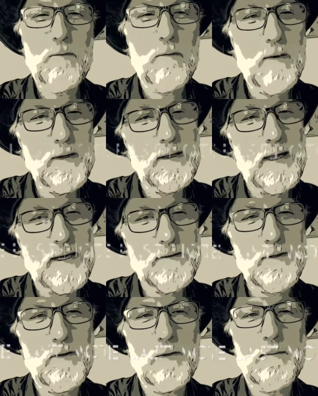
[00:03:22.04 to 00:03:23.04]
one
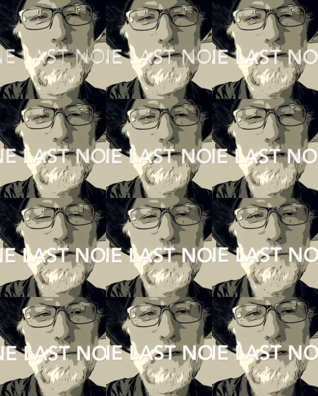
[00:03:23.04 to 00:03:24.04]
last note about the
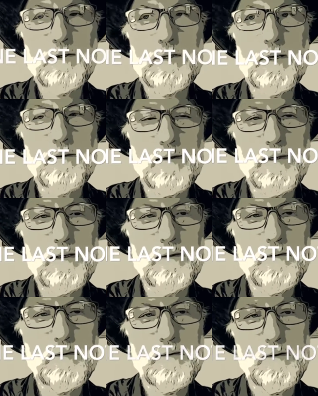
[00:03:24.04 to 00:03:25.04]
discussion page, since it
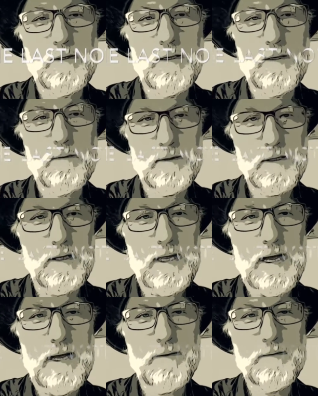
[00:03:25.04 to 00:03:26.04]
is a
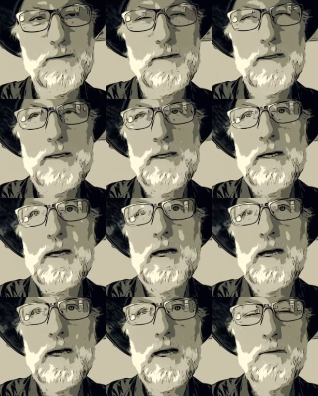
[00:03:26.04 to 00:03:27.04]
class,
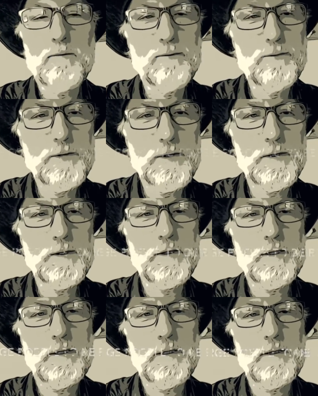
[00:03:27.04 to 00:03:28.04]
I
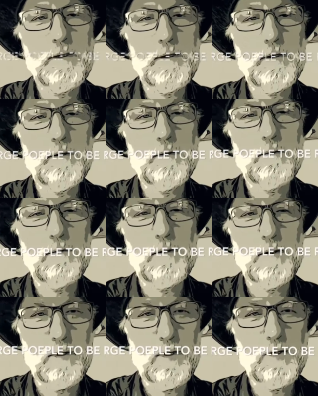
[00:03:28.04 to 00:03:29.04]
really
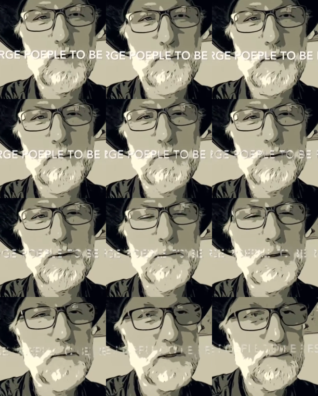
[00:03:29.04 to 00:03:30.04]
urge people to
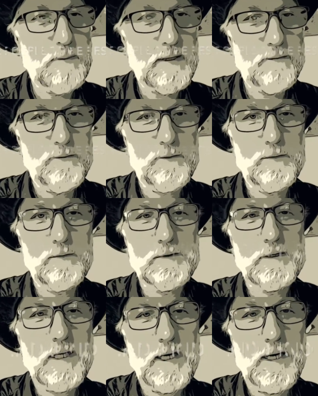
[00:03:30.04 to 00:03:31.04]
be respectful
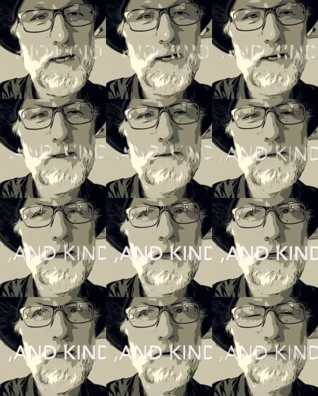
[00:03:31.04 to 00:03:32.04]
and kind
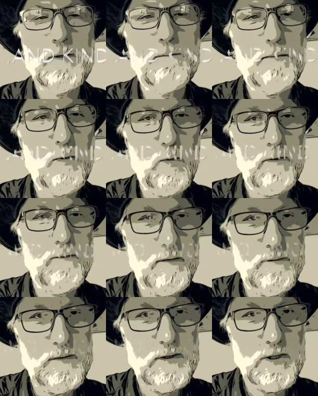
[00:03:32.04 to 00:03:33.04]
and supportive
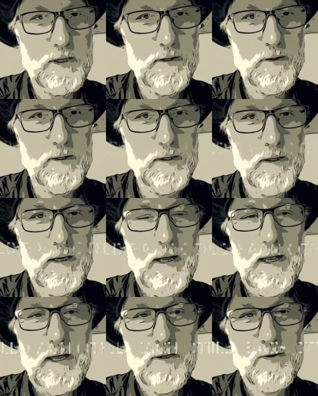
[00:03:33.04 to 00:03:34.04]
of each other,
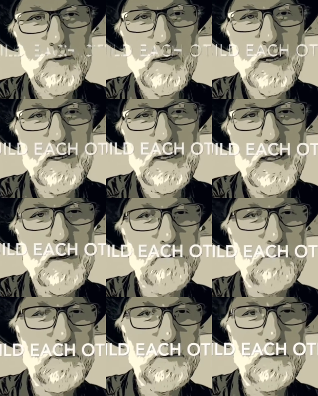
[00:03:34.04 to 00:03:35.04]
and try to kind
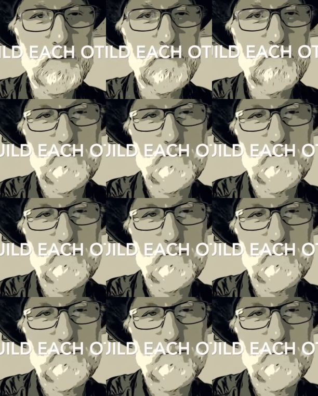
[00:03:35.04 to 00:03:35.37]
of build